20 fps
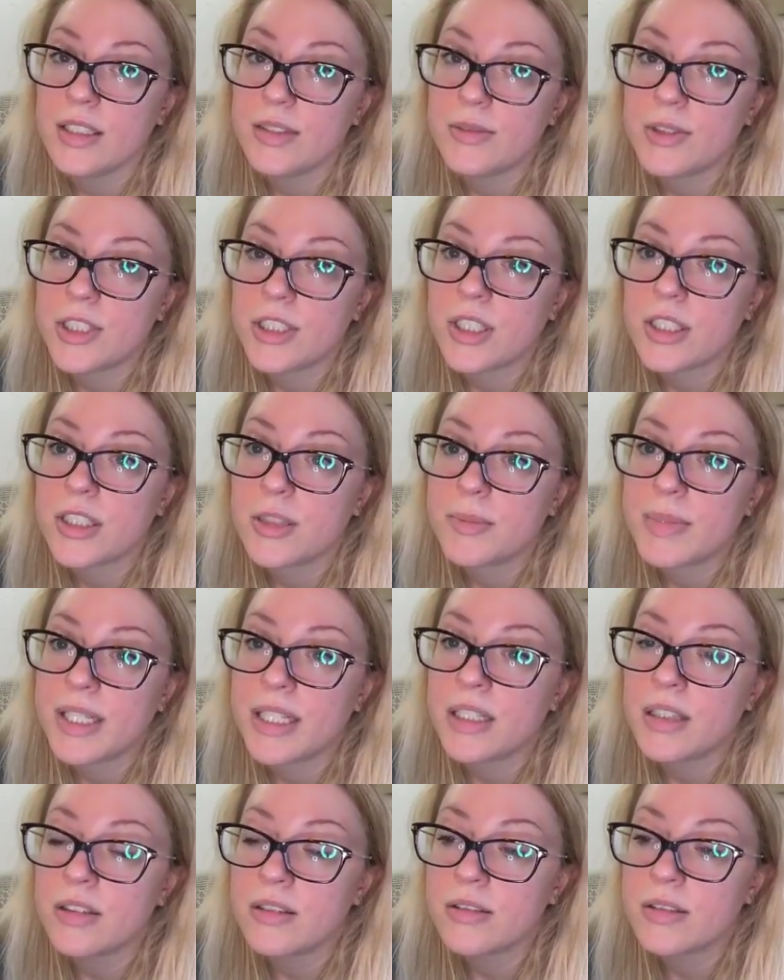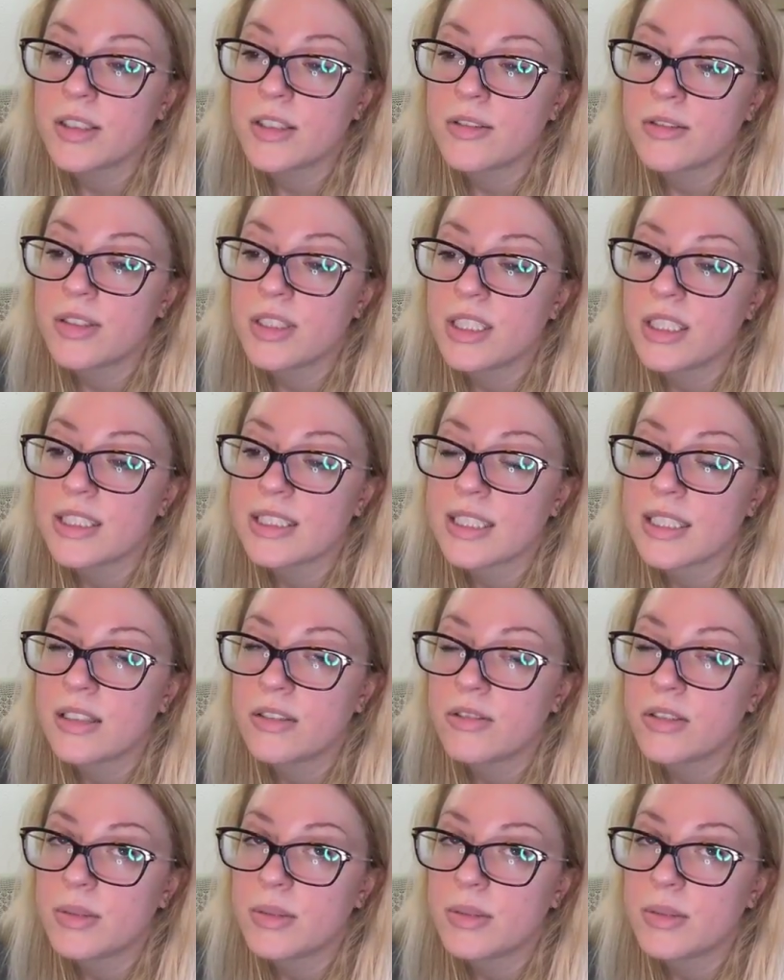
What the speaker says: we talked about the 3 things I know